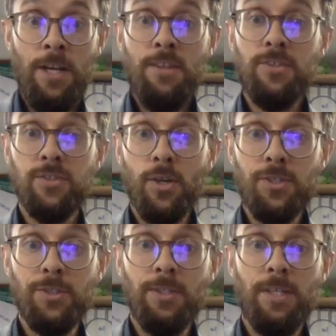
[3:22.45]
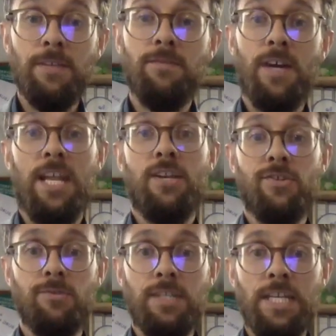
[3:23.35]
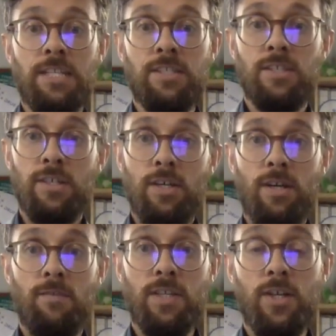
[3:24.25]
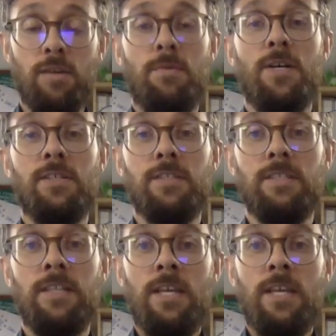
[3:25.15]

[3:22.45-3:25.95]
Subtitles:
the social, and the financial needs of a young person.